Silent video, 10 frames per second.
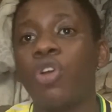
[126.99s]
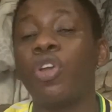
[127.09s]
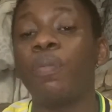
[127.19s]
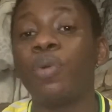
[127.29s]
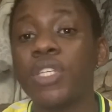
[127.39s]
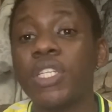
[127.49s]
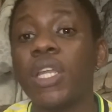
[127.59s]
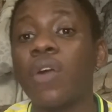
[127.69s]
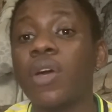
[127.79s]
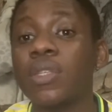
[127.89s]
on position
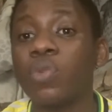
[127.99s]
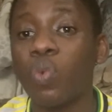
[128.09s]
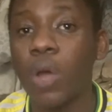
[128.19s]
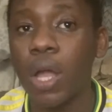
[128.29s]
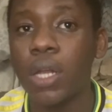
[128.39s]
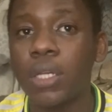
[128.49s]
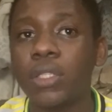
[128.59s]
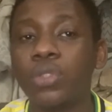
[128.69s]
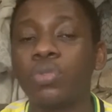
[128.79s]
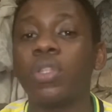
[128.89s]
our world
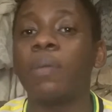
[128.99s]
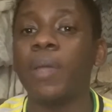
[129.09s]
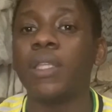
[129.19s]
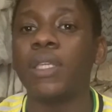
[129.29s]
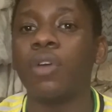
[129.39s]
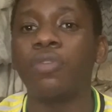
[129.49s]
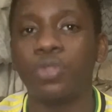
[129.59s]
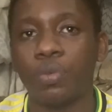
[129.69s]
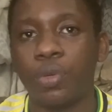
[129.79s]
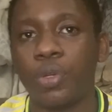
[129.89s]
to the better of
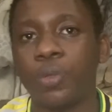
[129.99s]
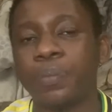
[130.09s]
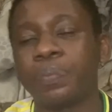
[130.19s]
tomorrow.